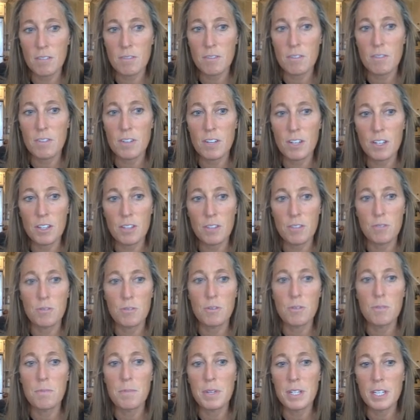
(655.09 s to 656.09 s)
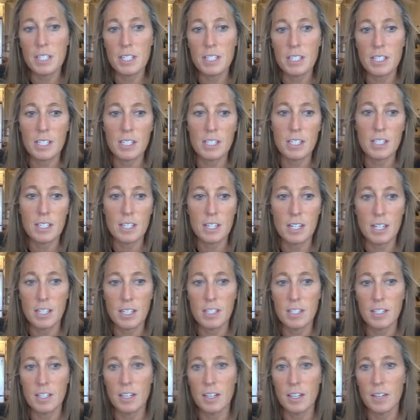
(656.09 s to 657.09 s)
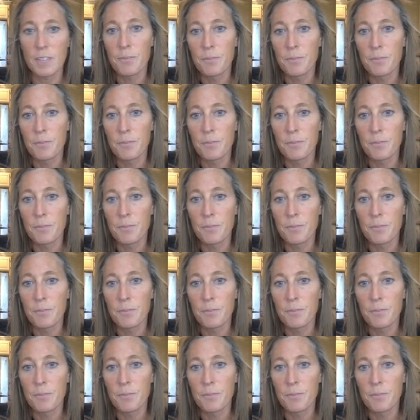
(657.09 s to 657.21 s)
we've gone through meniscus testing.